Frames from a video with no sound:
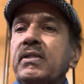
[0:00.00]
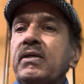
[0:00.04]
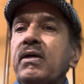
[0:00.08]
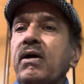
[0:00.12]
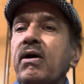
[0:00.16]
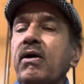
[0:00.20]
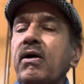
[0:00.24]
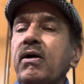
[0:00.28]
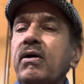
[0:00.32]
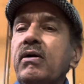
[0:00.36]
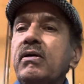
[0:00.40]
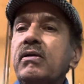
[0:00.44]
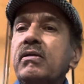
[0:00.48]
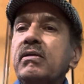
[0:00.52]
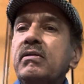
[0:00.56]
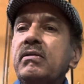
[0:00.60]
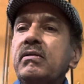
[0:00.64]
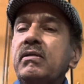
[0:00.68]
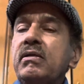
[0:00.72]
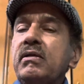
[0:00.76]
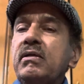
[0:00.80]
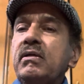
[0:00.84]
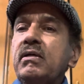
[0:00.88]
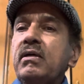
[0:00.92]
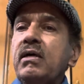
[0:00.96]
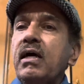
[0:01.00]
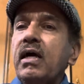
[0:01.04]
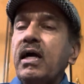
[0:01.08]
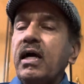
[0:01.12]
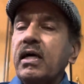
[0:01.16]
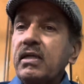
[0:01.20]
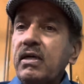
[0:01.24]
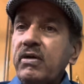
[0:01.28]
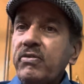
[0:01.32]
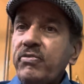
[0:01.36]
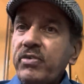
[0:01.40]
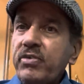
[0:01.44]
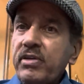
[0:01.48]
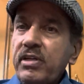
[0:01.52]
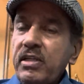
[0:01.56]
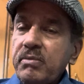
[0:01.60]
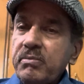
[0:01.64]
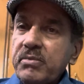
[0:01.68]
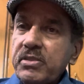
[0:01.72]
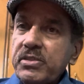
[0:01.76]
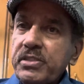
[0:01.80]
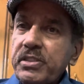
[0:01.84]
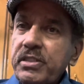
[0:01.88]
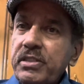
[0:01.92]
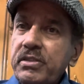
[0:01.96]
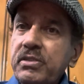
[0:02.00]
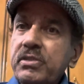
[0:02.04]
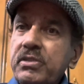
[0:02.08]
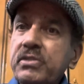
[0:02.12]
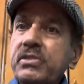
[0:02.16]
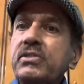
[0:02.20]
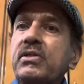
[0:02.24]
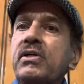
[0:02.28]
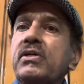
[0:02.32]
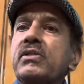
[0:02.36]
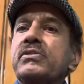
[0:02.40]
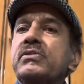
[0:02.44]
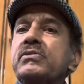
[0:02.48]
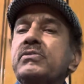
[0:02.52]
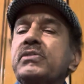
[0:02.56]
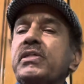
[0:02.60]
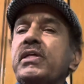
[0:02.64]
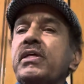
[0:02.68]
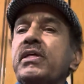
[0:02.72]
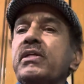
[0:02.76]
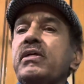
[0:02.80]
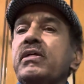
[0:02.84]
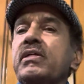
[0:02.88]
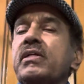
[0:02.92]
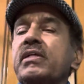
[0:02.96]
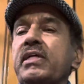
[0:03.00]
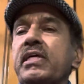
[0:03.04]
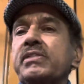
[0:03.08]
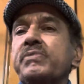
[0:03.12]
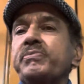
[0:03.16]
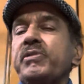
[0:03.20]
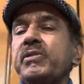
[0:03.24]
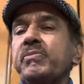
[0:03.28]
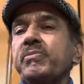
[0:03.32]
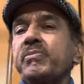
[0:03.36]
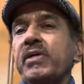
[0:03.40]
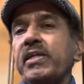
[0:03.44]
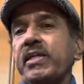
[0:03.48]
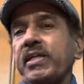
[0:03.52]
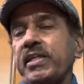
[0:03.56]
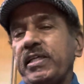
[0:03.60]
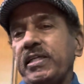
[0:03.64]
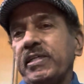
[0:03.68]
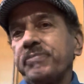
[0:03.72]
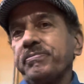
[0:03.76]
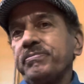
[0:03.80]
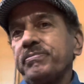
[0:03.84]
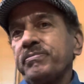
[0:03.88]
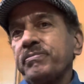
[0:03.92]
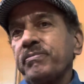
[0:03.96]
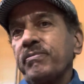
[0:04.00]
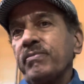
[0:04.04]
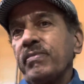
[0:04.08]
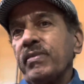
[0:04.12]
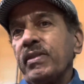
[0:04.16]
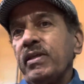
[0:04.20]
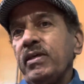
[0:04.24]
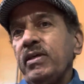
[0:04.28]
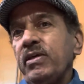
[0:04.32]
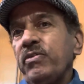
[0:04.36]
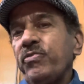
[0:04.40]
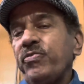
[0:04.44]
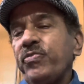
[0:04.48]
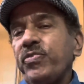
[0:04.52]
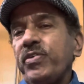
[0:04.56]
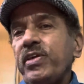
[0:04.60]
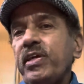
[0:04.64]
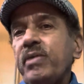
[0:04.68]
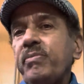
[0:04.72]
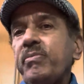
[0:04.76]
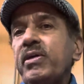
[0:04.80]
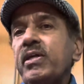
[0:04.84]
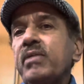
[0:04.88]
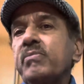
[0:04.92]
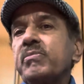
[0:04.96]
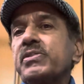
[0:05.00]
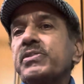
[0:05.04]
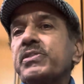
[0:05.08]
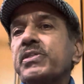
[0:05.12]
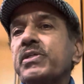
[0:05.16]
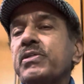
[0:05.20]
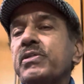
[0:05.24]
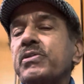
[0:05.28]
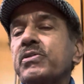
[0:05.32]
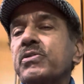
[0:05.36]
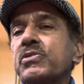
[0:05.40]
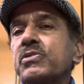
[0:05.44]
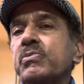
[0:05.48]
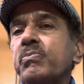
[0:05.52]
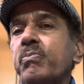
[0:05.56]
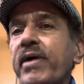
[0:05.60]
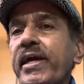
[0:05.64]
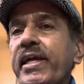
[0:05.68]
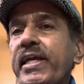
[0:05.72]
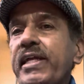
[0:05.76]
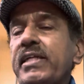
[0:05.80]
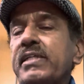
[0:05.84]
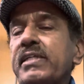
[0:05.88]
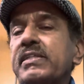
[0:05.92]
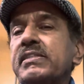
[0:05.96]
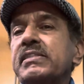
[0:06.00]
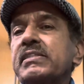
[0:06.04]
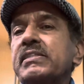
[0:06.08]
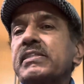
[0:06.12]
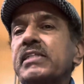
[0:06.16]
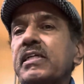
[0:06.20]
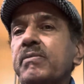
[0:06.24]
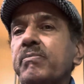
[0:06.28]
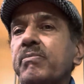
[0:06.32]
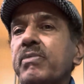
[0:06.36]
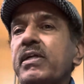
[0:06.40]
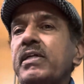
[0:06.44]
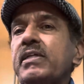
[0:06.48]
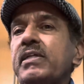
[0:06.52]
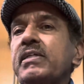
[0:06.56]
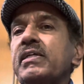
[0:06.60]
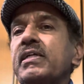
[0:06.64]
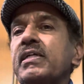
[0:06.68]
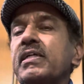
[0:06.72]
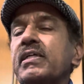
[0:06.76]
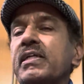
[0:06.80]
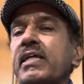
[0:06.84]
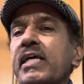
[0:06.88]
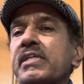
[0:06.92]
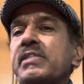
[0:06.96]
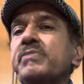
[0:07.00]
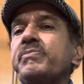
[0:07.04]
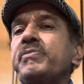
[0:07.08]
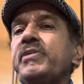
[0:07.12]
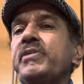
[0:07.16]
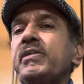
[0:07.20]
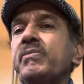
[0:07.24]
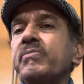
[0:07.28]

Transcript: All anopheline mosquitoes also cannot transmit malaria. Female mosquitoes bite, suck blood and transmit